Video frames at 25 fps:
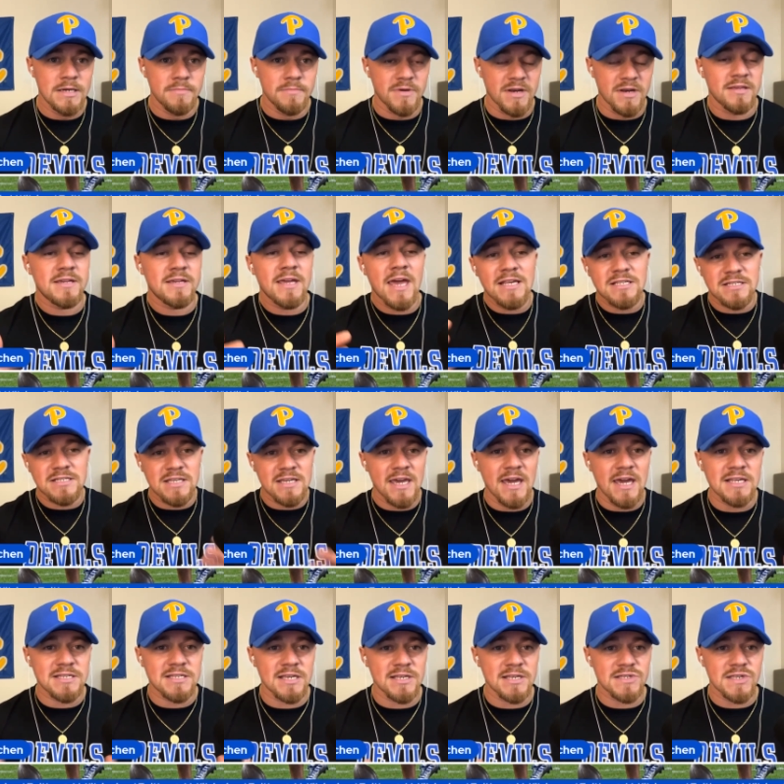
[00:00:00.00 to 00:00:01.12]
But in the case of the
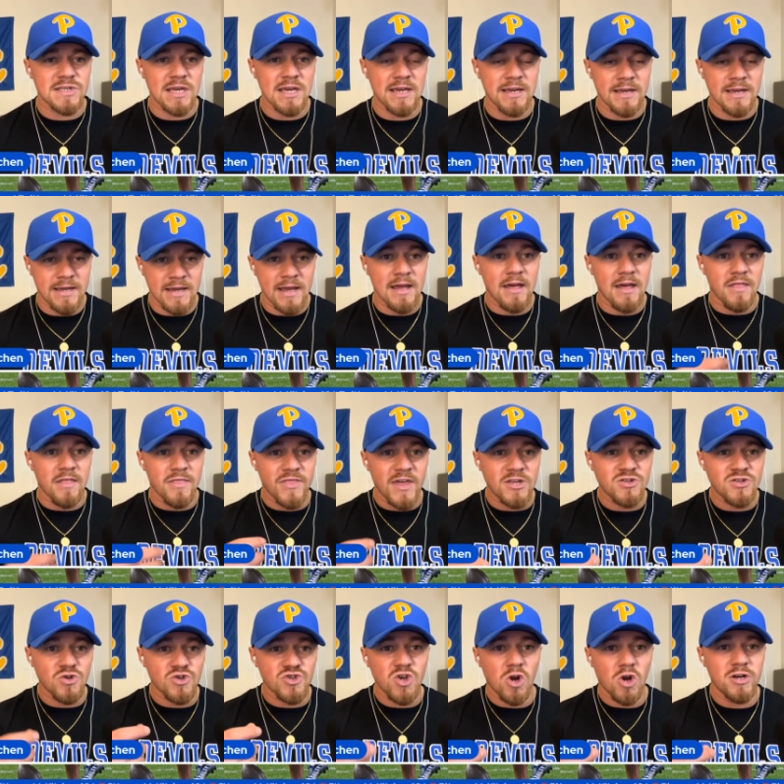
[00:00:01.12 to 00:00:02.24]
ACC,
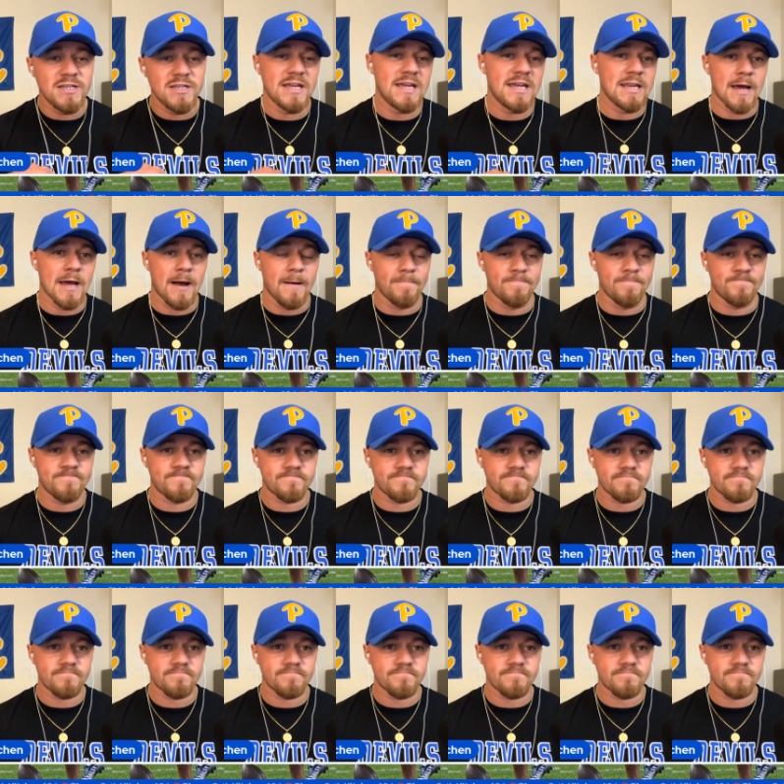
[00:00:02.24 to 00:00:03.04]
things are starting to heat up.